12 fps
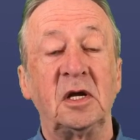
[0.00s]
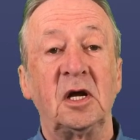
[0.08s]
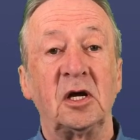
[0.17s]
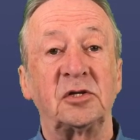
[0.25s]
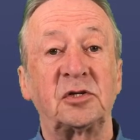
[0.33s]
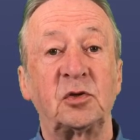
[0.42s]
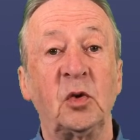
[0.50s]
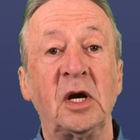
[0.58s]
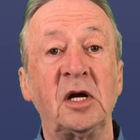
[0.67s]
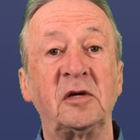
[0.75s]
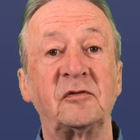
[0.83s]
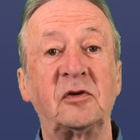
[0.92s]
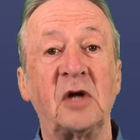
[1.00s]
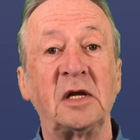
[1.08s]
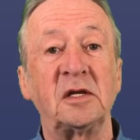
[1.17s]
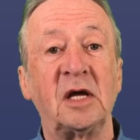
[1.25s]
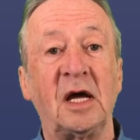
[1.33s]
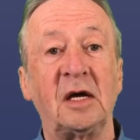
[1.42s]
a square of grand
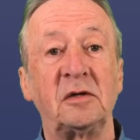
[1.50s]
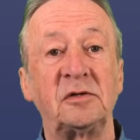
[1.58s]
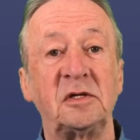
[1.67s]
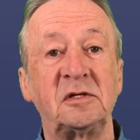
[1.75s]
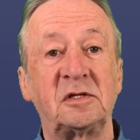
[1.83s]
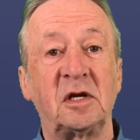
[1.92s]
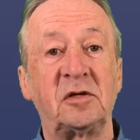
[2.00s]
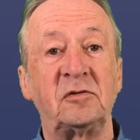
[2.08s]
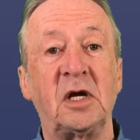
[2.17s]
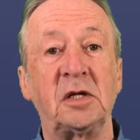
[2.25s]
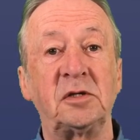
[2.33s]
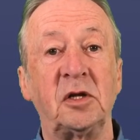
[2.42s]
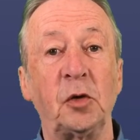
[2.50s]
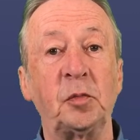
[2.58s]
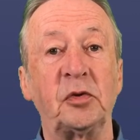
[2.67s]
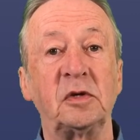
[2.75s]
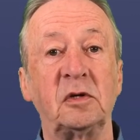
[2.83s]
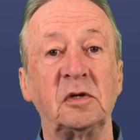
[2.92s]
houses set around an
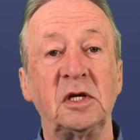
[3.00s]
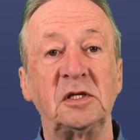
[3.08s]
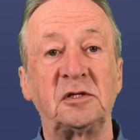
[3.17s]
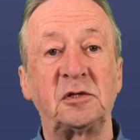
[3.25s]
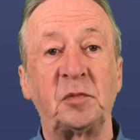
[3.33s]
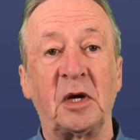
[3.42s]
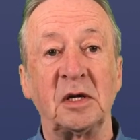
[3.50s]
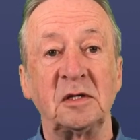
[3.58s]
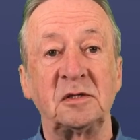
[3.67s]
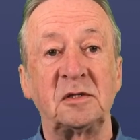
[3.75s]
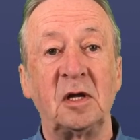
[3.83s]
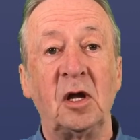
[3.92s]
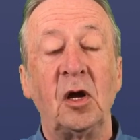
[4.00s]
open green space,